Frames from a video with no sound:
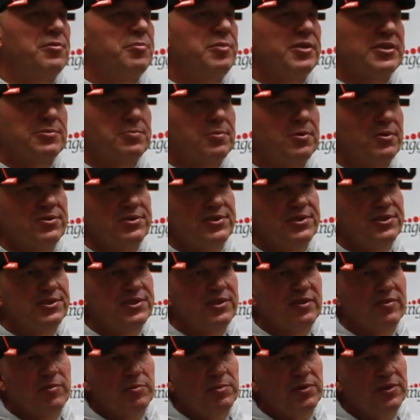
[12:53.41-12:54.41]
the best person that's
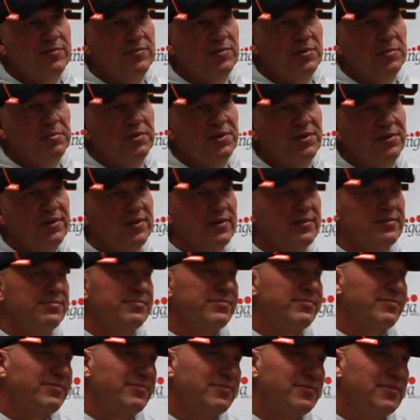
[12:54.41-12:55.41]
ever played football.
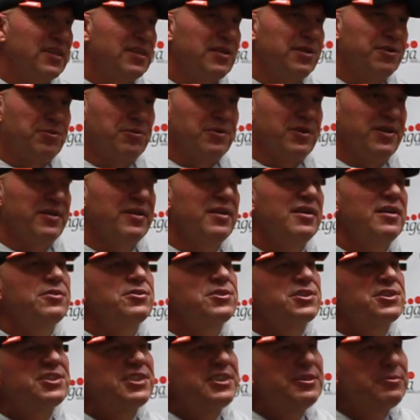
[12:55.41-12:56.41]
Literally. He
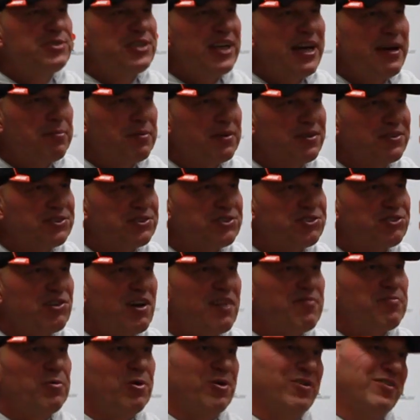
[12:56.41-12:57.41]
was a team chaplain as a
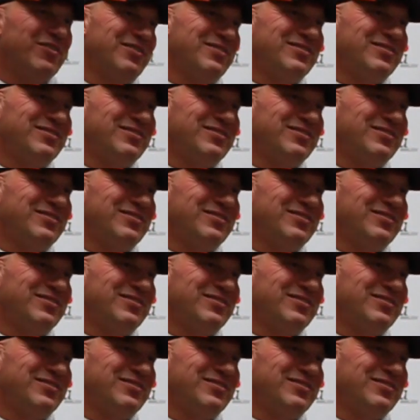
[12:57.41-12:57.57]
sophomore.